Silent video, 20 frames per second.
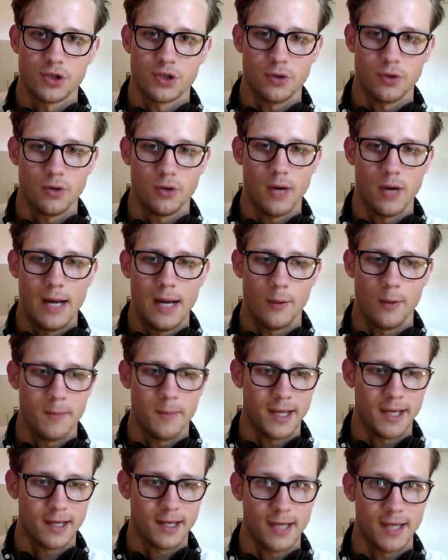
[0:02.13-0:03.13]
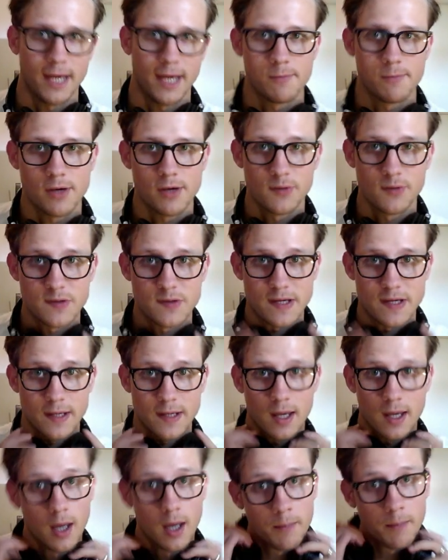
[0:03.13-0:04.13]
you how to make a game
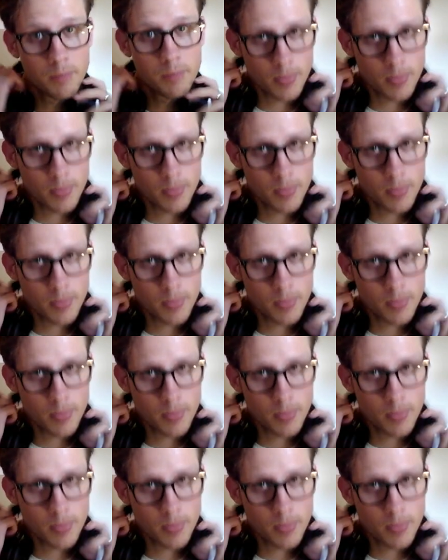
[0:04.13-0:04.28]
using